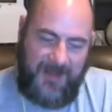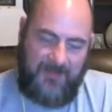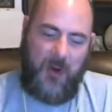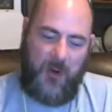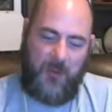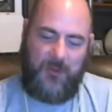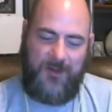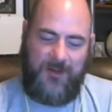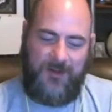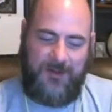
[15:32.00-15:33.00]
mode,
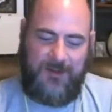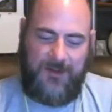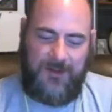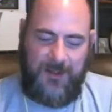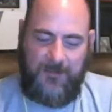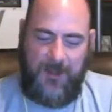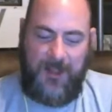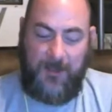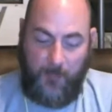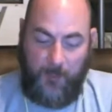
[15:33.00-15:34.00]

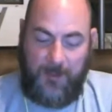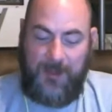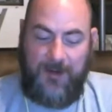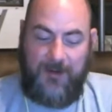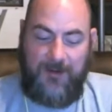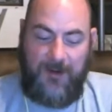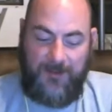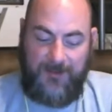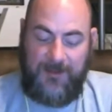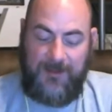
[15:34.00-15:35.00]
and I'm working out
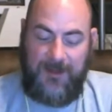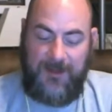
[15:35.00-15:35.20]
constantly,